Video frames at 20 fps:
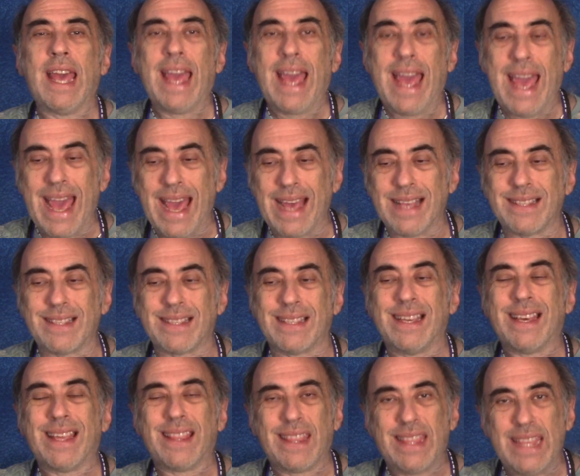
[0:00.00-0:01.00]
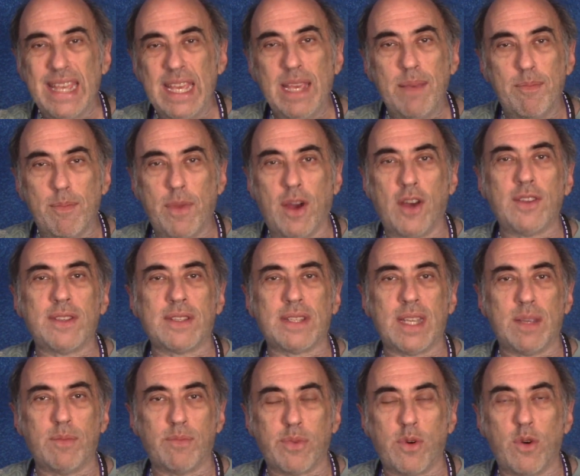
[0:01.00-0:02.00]
as the most
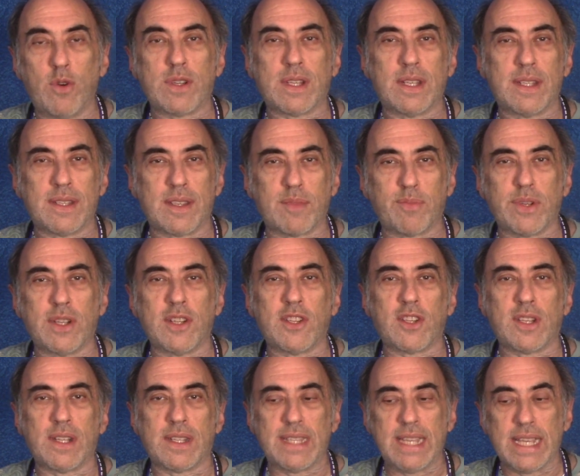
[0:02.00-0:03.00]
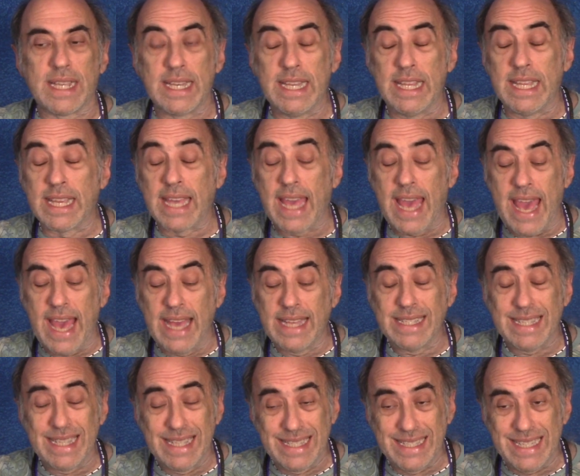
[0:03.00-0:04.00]
important spiritual technique. And
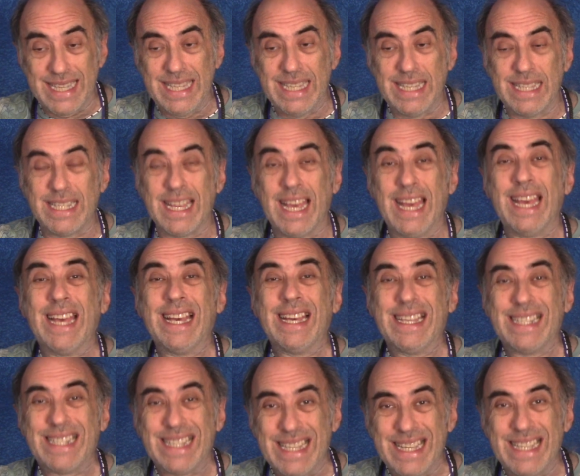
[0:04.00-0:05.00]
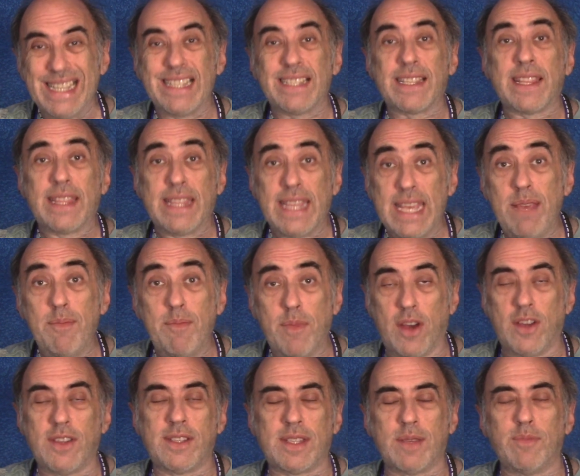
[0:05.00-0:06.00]
indeed, it is the
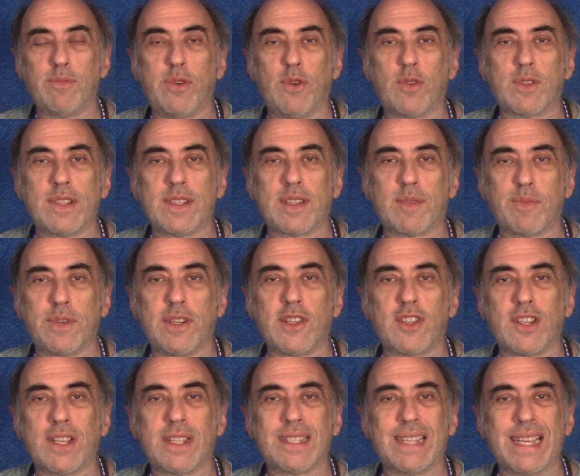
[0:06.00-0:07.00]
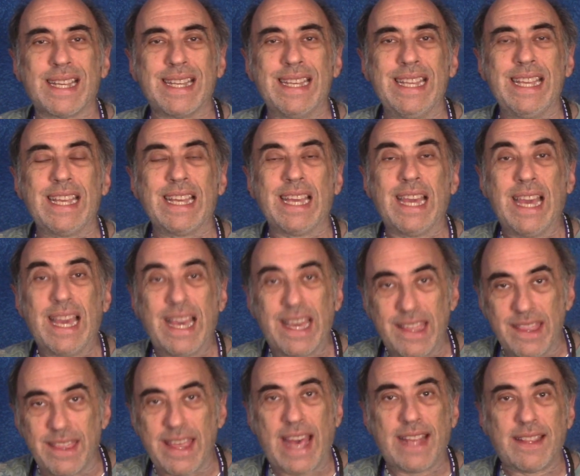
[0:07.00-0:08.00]
most important spiritual technique
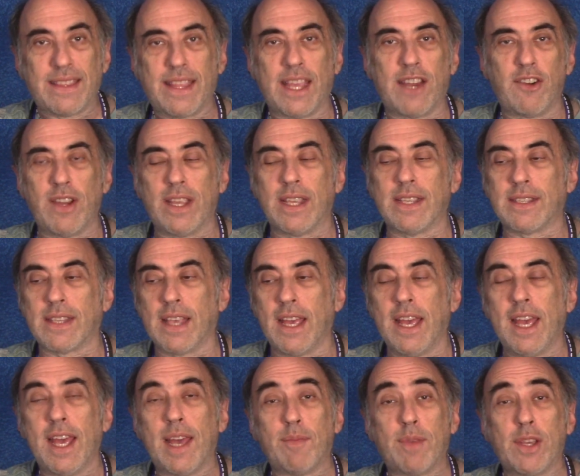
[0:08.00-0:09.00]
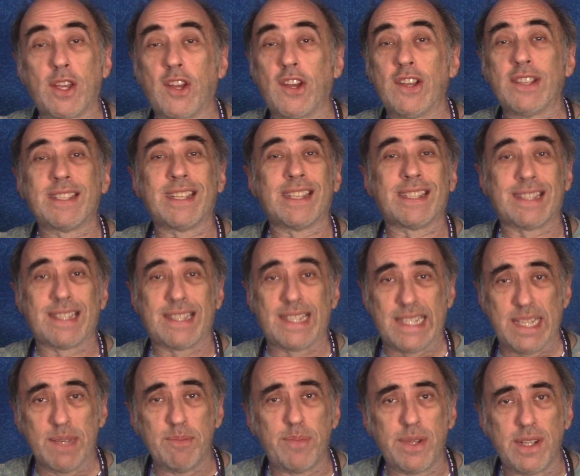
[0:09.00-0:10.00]
that there is, because it's
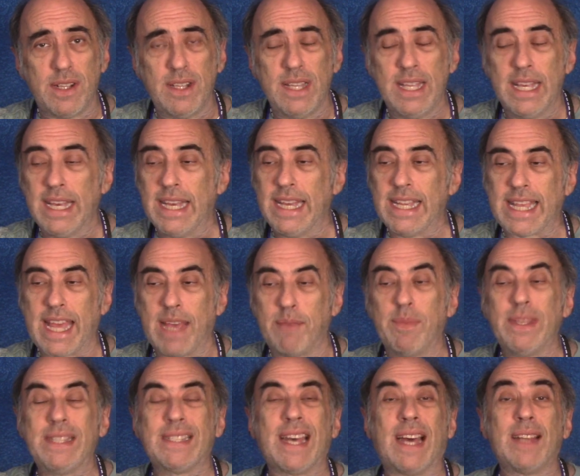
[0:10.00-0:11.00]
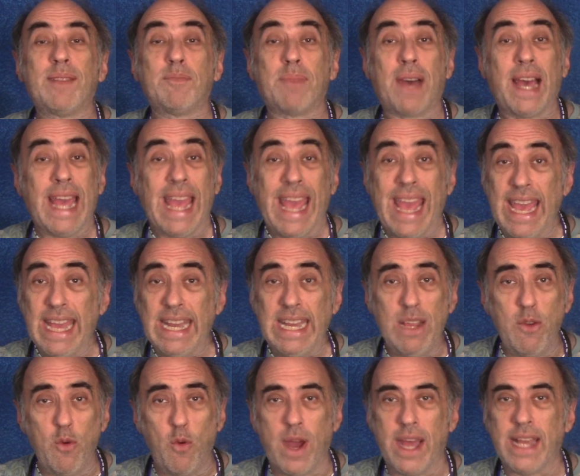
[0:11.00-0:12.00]
simple, it can be done by
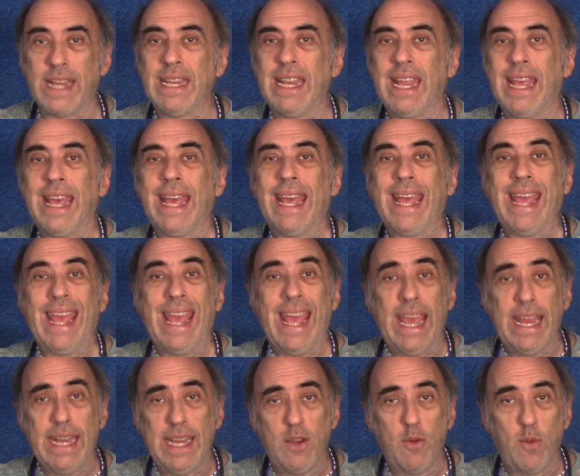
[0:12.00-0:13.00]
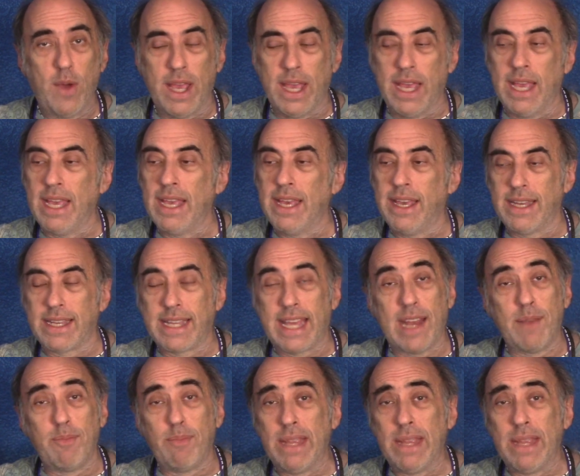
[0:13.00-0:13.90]
anyone, anywhere, it can be